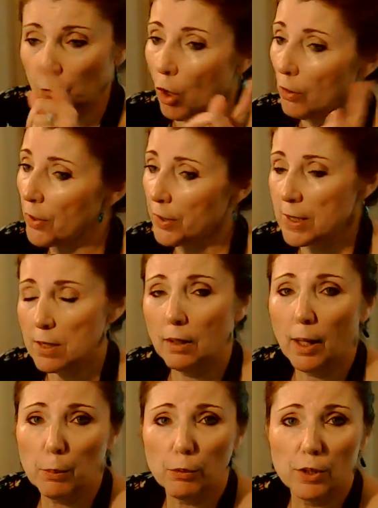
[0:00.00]
all the things the
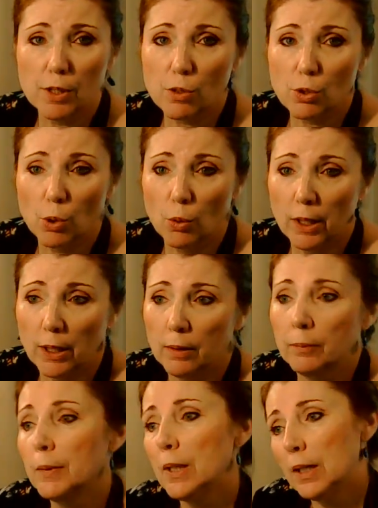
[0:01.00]
library is
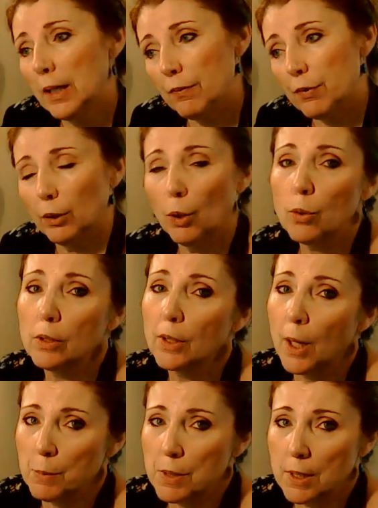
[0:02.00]
doing. If you're local,
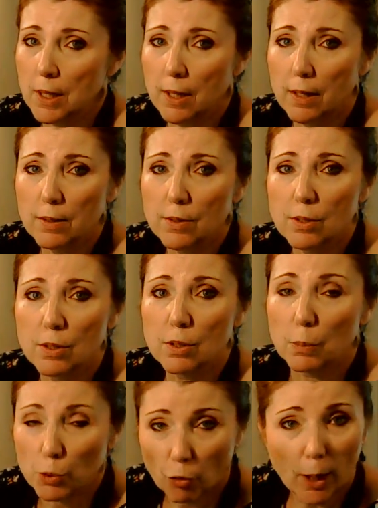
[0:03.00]
come see us.
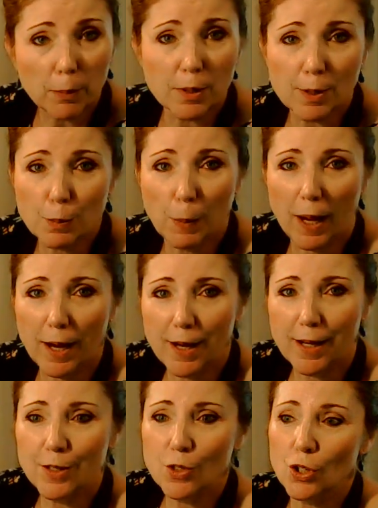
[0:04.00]
Subscribe to this
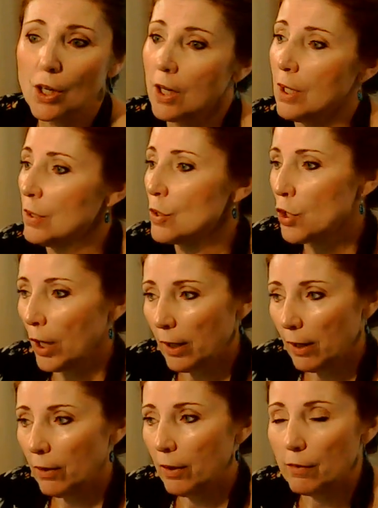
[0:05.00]
page. Check
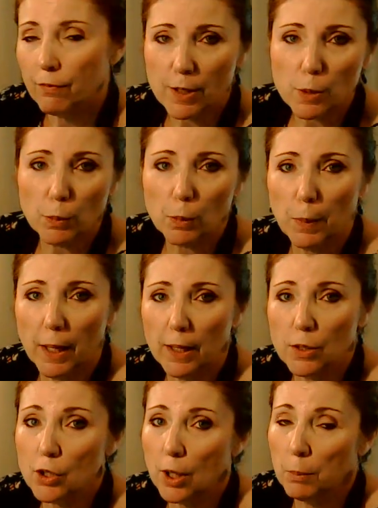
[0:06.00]
out our Facebook
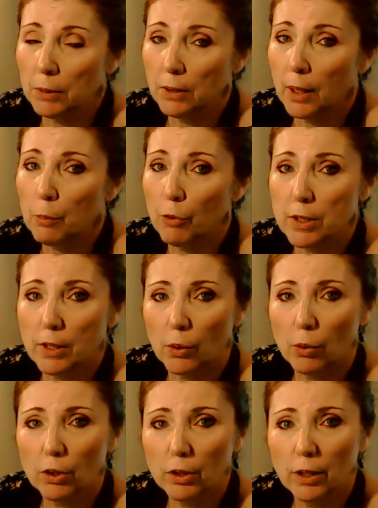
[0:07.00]
page,
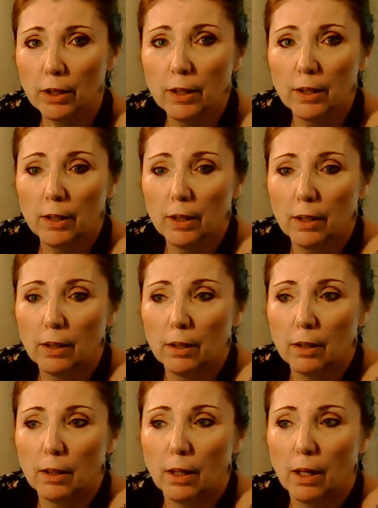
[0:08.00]
cumberlandlibrary.org.
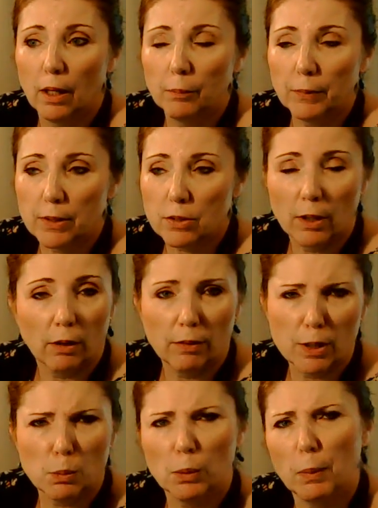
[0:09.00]
Um, that's not our
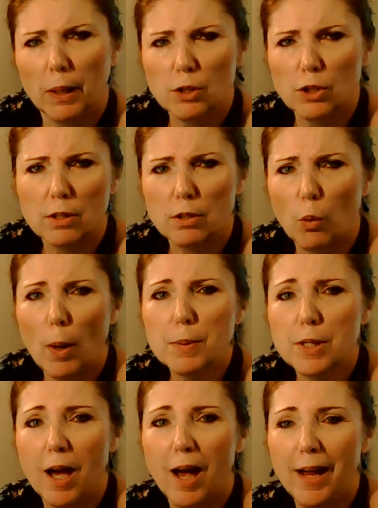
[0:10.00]
Facebook page, that's our
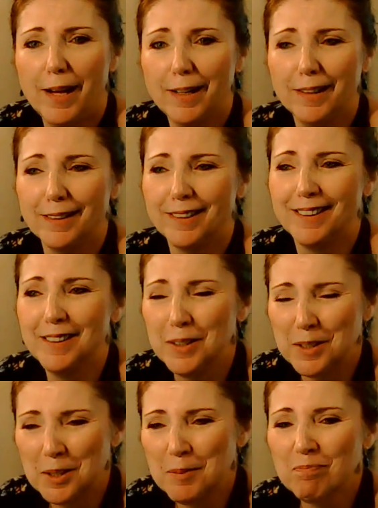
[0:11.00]
website.
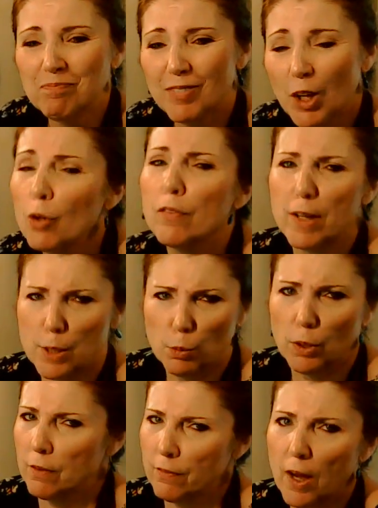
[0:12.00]
Go to
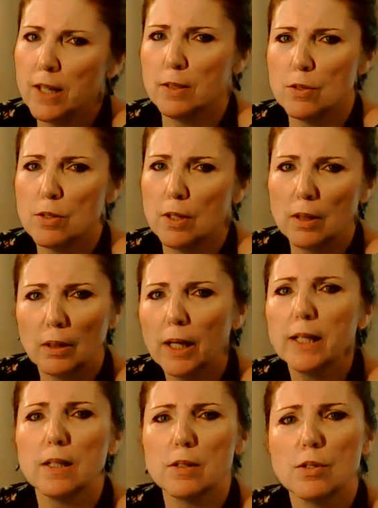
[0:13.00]
Facebook and find us and
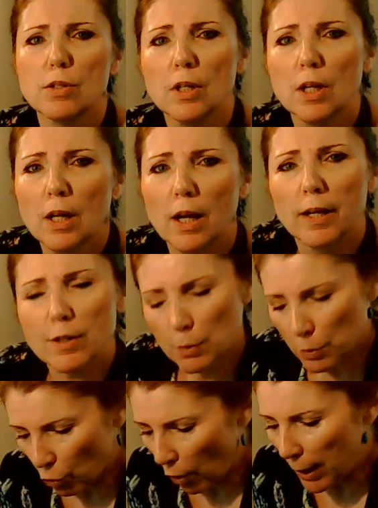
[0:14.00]
like us and
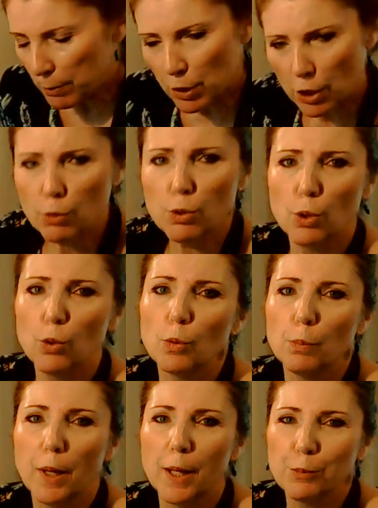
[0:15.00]
subscribe to
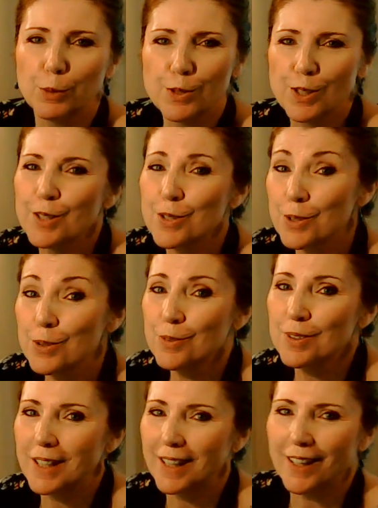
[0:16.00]
YouTube. And we'll see you soon.
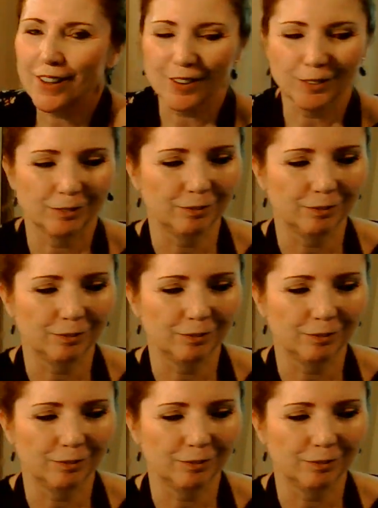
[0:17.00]
Take care.